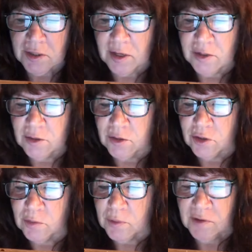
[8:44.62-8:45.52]
and you
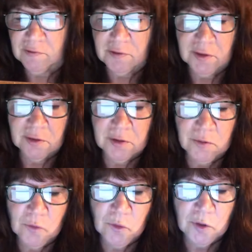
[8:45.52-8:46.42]
should be
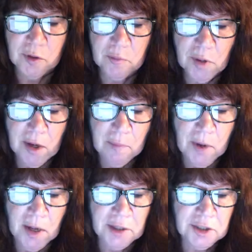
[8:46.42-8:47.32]
feeling warm
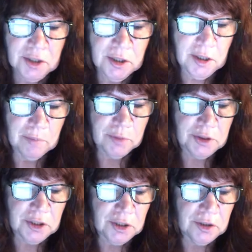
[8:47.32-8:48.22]
passionate, and
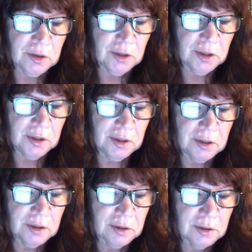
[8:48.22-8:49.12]
particularly
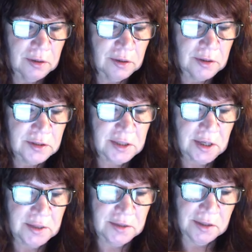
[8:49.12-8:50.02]

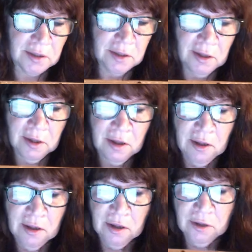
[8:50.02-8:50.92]
sexy.
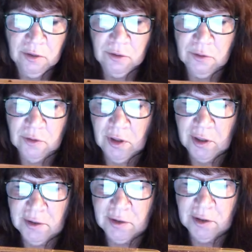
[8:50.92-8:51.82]
You're
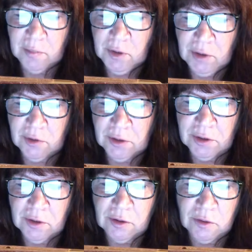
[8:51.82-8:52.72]
likely to be
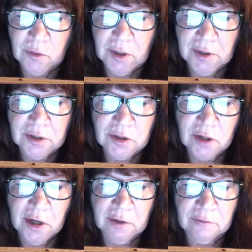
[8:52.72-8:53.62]
looking quite
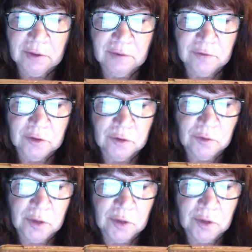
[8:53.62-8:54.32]
attractive to